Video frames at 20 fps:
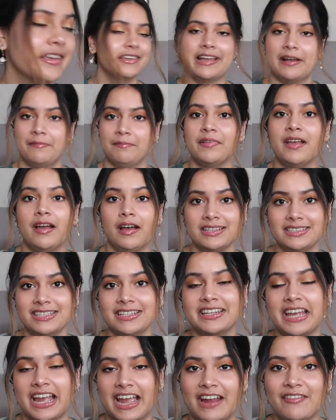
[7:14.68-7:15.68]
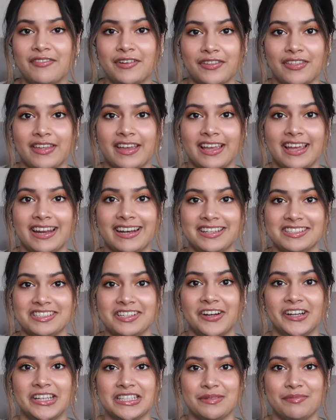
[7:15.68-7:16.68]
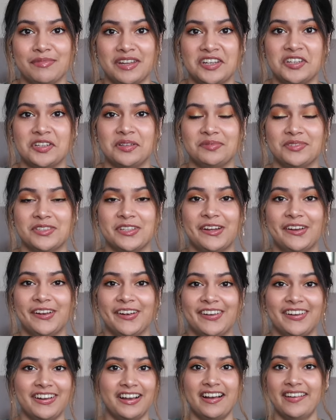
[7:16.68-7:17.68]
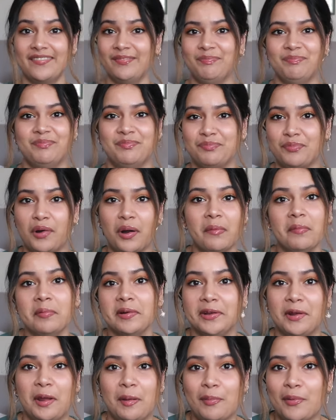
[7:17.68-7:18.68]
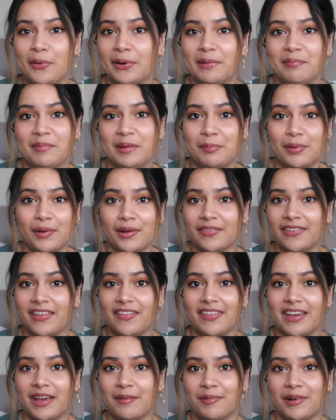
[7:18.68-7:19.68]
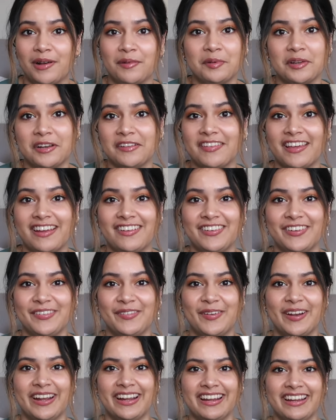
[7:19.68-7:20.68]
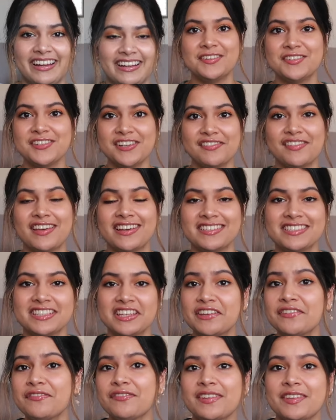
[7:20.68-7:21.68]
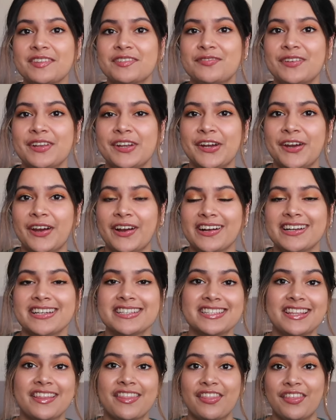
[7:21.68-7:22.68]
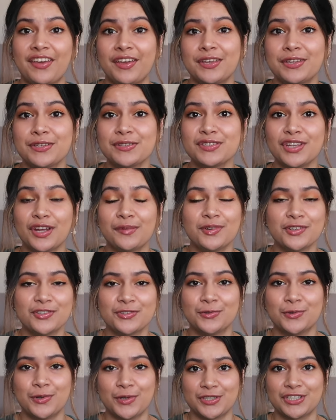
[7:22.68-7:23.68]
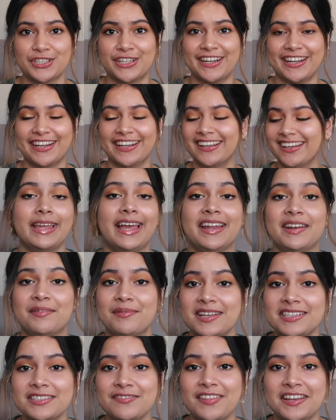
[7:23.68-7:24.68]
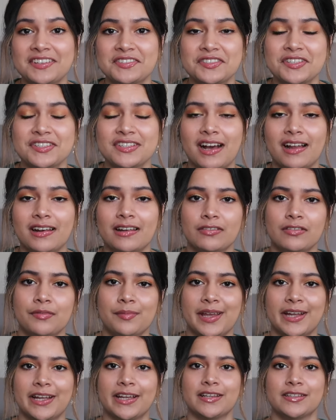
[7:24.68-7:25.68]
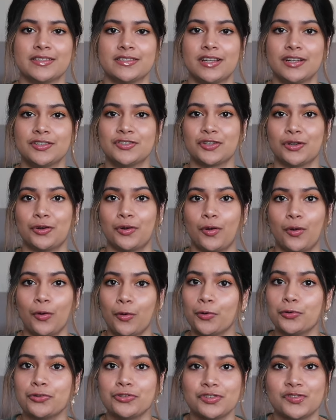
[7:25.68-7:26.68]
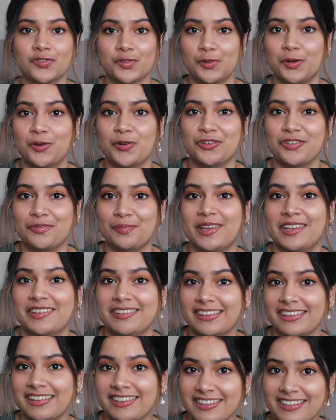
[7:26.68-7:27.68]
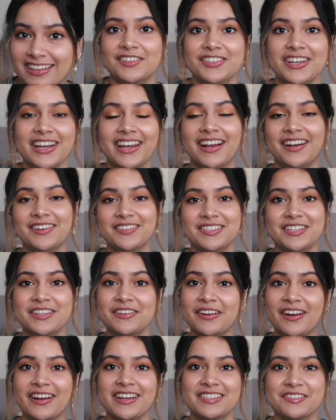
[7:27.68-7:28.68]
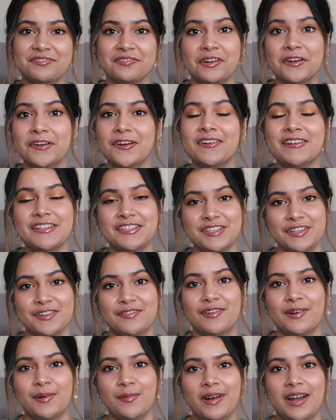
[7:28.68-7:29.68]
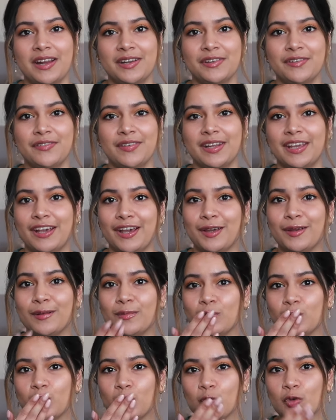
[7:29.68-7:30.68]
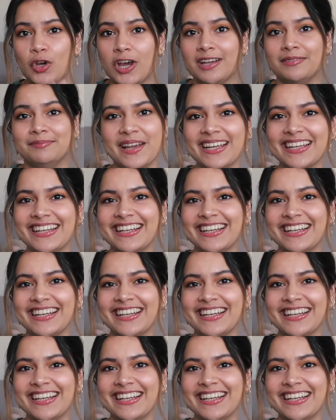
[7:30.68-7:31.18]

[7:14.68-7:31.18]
yeah, I did get everything in a size medium, so probably no point in me putting that there, but I'll put it there anyway. And yeah, that is it for this video, guys. Thank you so much for watching, and a massive thanks to Tala for making such gorgeous pieces. And yeah, I'll see you guys very soon for a brand new video. Mwah. Bye